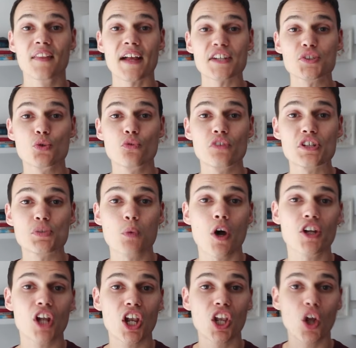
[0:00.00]
That's all for this
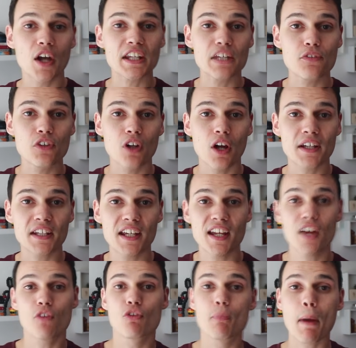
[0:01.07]
one. Like if you like
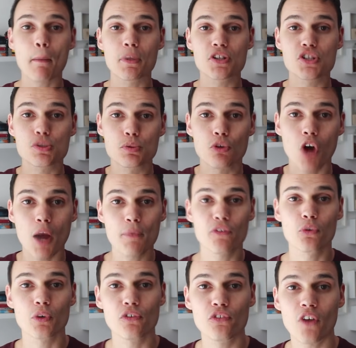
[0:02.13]
it, remember to subscribe
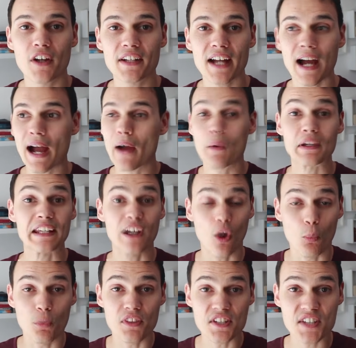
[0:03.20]
if you want to find out how I get
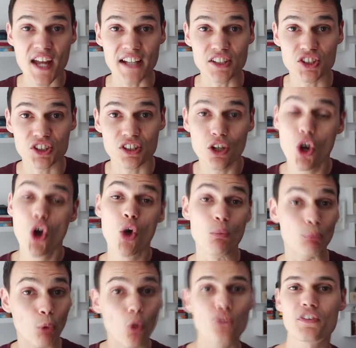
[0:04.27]
on with this engine.
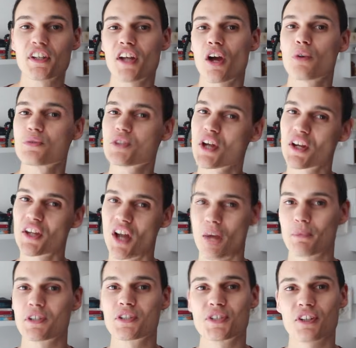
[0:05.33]
More videos coming